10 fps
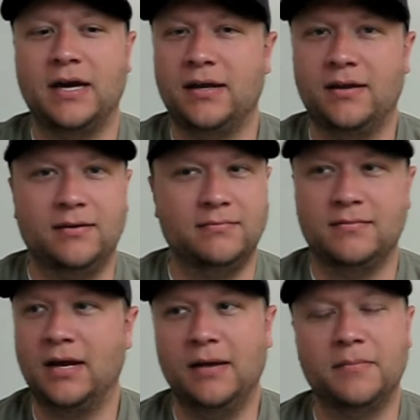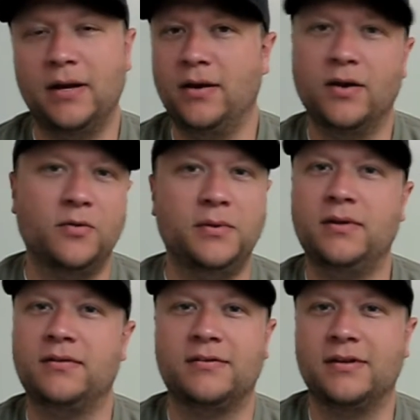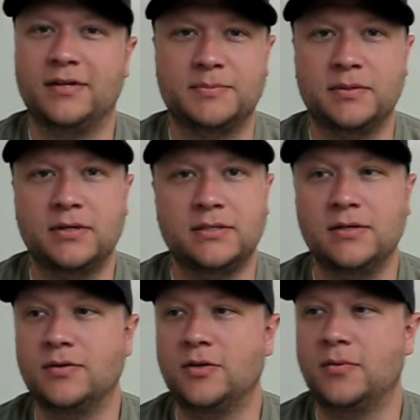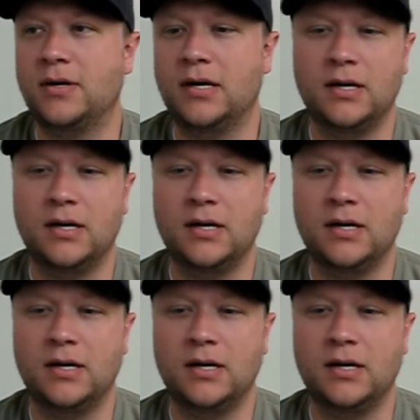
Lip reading: I am by no means an experienced YouTuber,